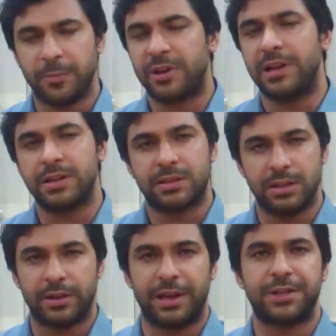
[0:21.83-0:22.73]
Typically, it's
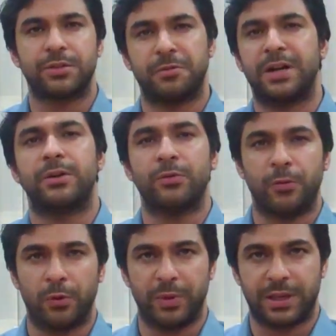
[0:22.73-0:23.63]
in the range of 1 to
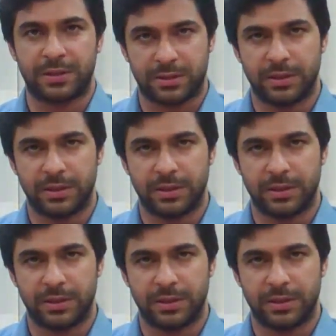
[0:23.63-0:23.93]
4 weeks.